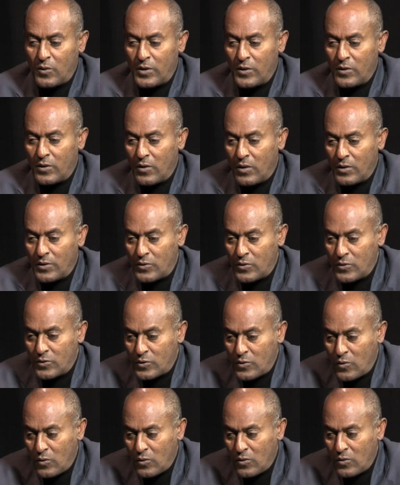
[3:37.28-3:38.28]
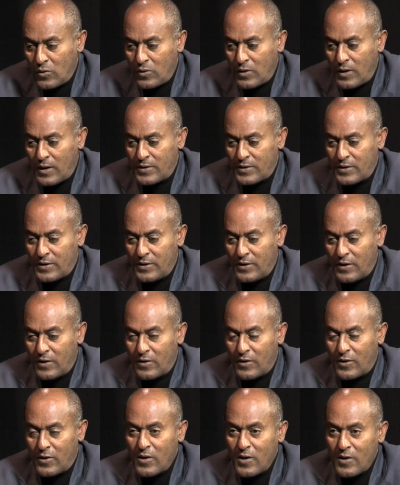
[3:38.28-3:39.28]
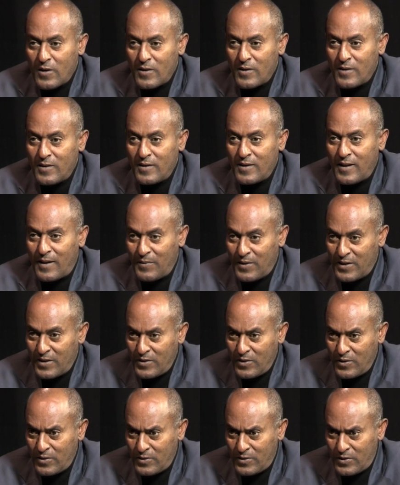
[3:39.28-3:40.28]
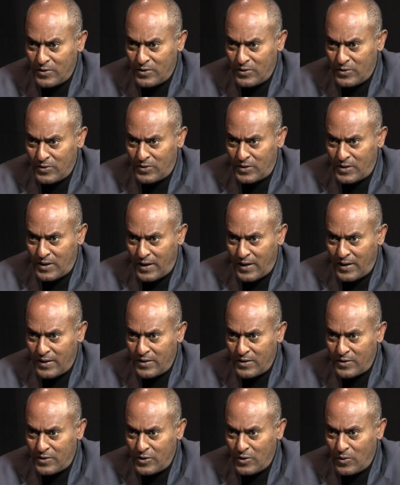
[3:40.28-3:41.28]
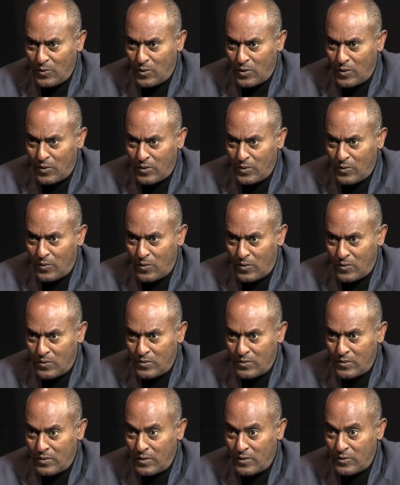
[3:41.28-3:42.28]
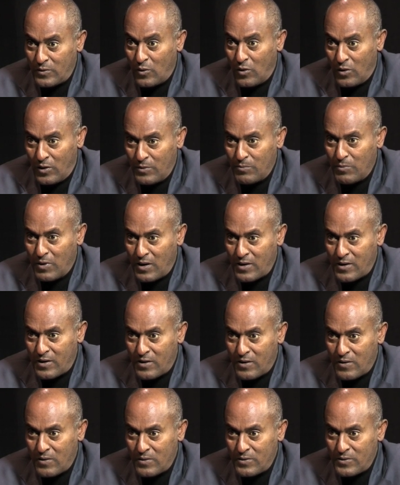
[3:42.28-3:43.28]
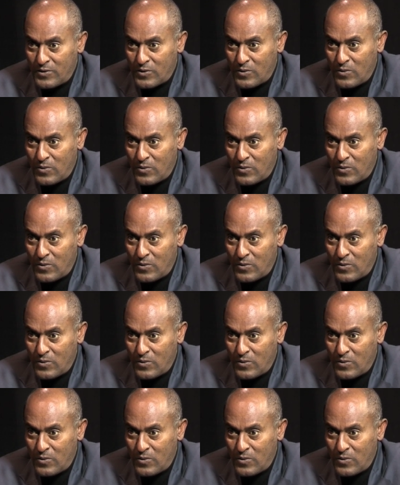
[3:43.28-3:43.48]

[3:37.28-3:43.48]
when you're going to school as a young girl, I mean, did you say that you were the only black girl in